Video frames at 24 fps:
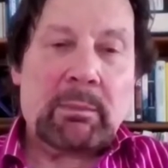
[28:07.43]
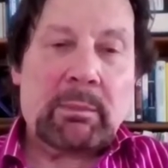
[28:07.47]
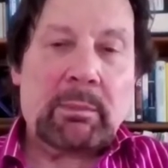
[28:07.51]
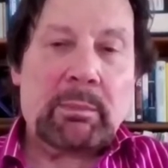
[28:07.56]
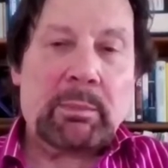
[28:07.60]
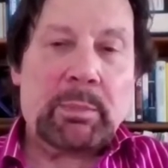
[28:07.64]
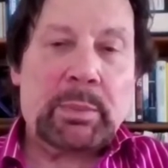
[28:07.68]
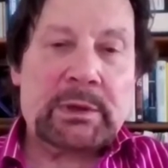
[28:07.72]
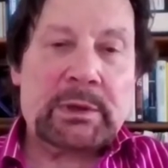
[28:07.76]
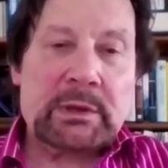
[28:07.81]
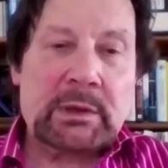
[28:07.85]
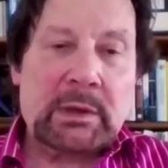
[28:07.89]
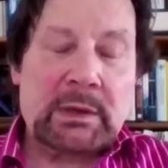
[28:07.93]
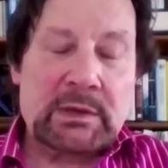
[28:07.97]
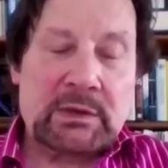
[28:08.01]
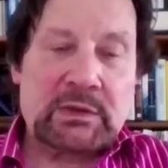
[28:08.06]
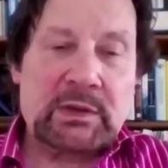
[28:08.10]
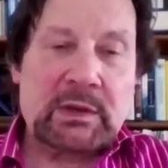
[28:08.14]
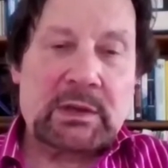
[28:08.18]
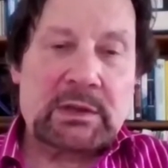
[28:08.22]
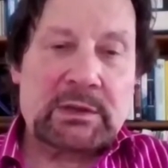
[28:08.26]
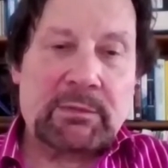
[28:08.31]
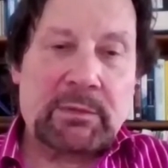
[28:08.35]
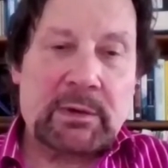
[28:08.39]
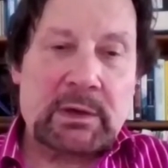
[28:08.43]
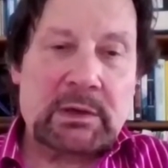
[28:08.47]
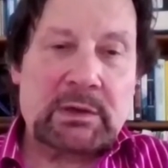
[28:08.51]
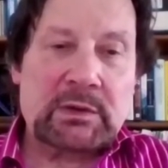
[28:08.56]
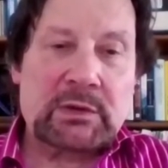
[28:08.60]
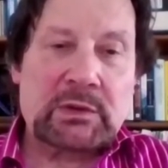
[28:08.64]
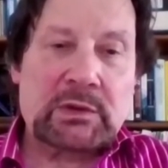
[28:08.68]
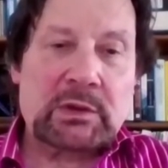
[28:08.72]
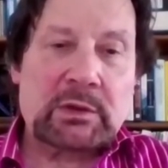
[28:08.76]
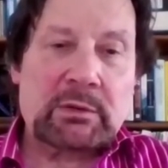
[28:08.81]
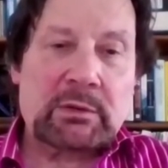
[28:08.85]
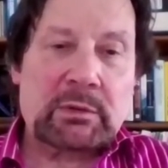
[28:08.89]
But it, I say it's very
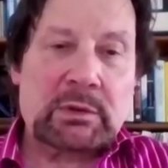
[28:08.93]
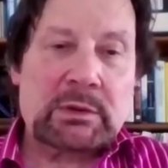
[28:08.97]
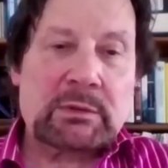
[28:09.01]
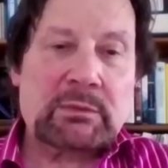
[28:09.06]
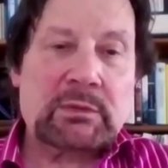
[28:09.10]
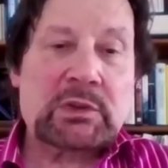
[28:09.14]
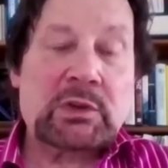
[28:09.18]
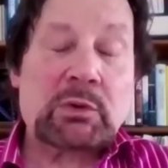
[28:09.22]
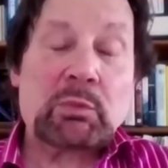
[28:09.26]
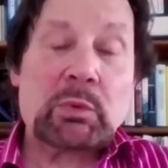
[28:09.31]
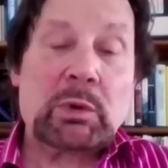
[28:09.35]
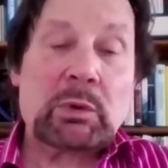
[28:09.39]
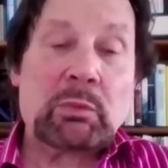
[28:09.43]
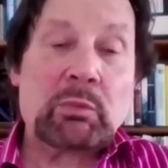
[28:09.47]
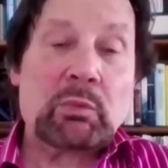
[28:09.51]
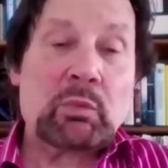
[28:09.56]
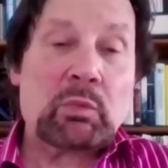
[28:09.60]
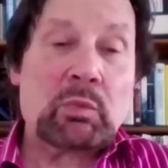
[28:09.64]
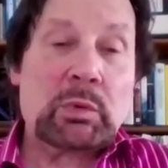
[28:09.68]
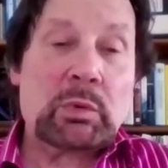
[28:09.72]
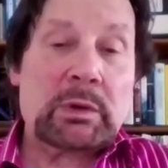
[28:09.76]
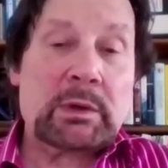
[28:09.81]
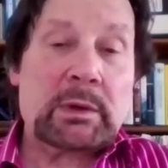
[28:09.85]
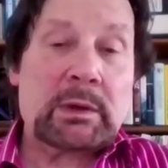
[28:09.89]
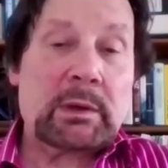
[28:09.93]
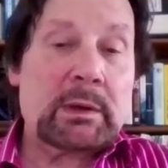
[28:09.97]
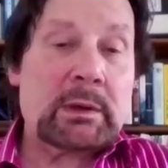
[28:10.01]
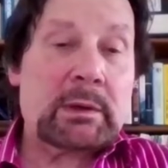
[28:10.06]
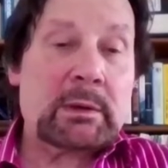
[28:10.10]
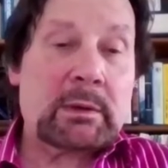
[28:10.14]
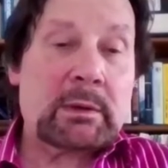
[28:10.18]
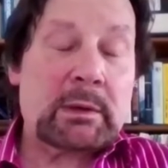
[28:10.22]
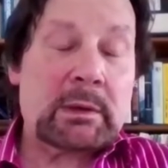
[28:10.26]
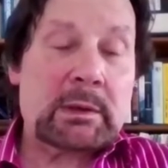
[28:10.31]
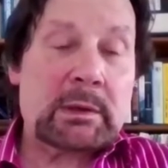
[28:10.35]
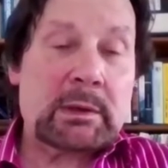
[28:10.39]
conservative. So one, when
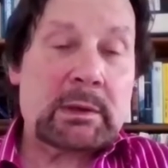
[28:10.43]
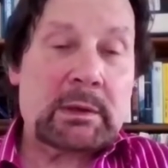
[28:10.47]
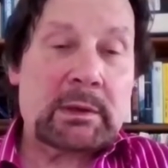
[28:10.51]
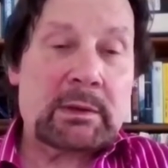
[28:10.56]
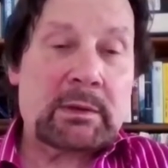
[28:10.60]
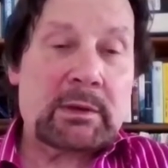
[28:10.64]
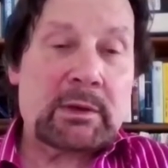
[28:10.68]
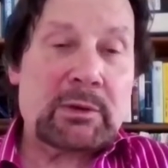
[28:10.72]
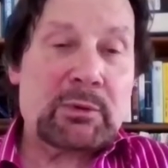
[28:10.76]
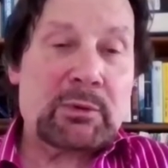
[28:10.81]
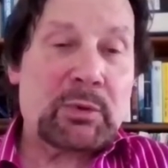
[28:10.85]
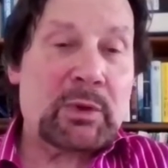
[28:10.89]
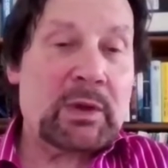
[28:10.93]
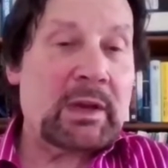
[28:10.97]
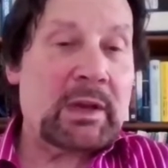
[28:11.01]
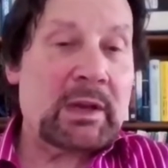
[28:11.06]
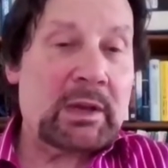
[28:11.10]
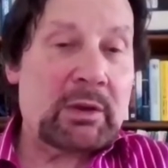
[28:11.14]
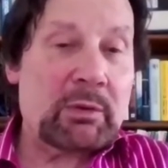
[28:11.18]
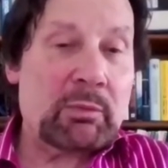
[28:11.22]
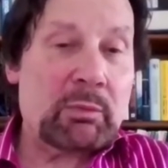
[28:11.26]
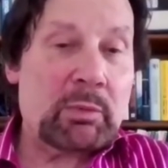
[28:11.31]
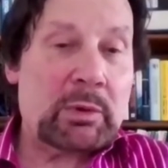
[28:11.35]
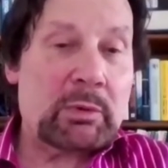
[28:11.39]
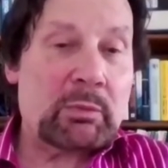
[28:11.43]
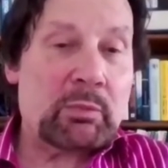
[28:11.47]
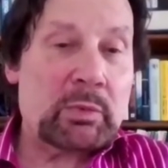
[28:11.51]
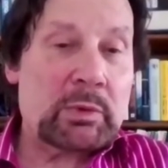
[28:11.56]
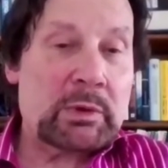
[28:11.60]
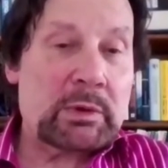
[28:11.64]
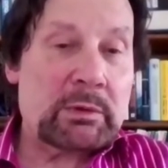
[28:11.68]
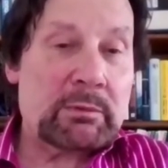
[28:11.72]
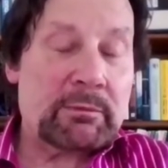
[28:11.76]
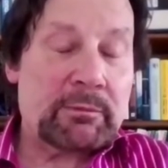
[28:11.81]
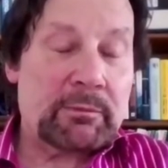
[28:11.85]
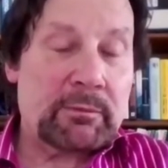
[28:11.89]
in uh, in the UK, when
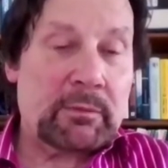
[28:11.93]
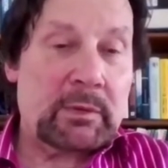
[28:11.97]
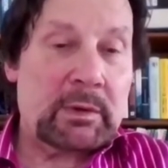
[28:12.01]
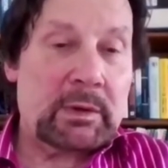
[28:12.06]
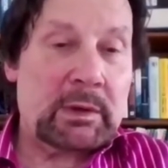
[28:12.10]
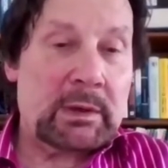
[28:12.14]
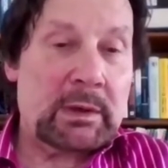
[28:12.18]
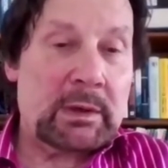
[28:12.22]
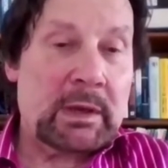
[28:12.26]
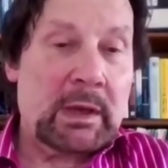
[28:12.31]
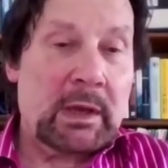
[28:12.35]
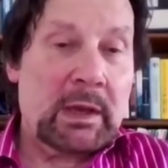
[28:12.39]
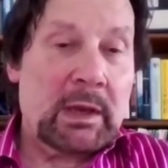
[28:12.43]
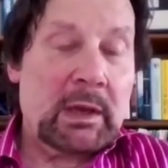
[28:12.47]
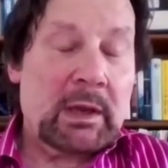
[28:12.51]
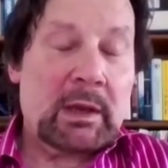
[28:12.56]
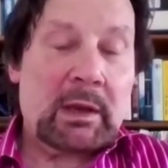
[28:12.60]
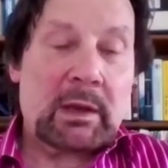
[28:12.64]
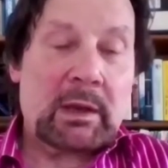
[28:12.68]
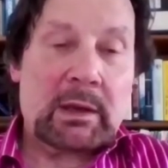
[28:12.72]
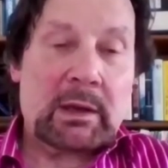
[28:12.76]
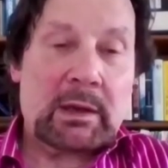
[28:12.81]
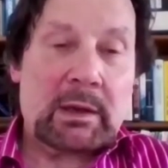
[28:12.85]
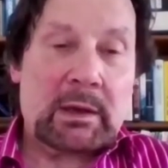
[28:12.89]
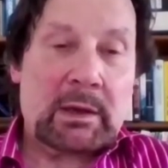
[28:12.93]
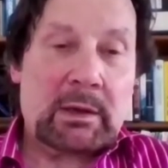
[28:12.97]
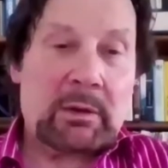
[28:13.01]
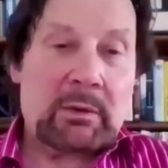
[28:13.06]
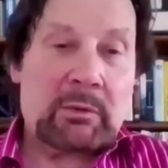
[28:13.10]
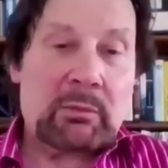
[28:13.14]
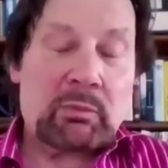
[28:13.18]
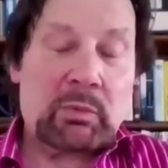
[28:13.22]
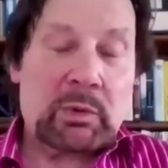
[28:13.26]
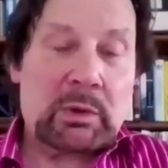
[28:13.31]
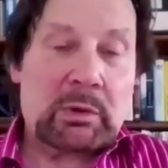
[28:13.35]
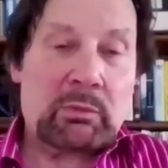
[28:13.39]
we've uh, uh,
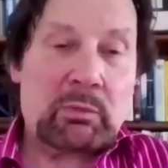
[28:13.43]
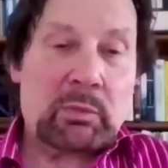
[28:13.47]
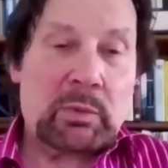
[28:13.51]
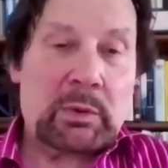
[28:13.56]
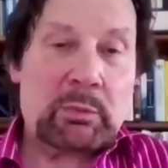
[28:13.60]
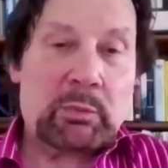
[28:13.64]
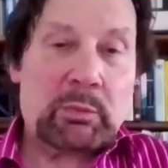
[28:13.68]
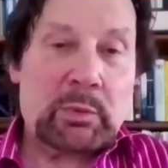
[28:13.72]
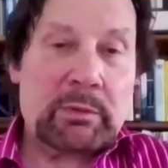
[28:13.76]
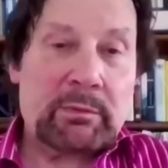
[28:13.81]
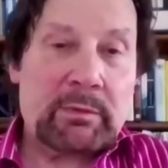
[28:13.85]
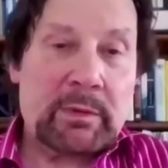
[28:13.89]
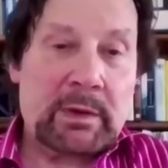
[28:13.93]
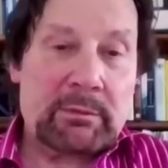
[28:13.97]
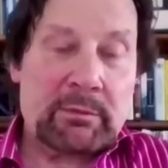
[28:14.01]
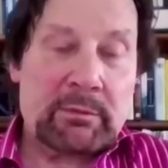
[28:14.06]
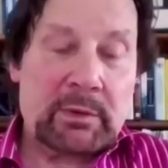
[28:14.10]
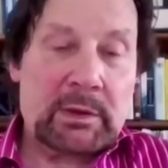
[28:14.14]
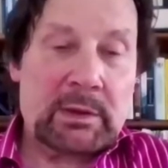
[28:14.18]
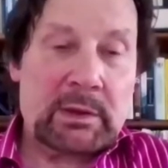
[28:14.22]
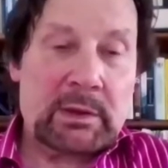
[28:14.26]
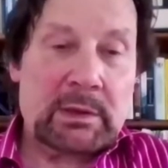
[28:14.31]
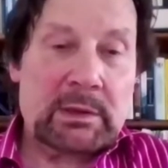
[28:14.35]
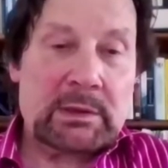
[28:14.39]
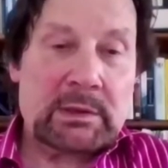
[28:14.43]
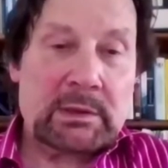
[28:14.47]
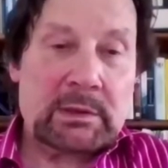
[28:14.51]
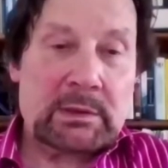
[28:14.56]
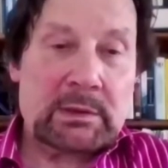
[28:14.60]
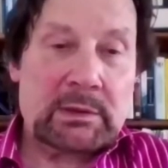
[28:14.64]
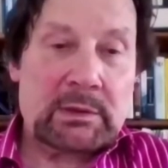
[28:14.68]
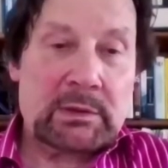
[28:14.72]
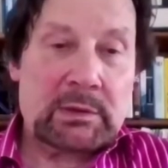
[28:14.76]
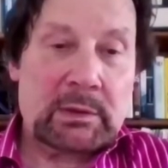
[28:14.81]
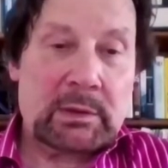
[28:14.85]
when we've advocated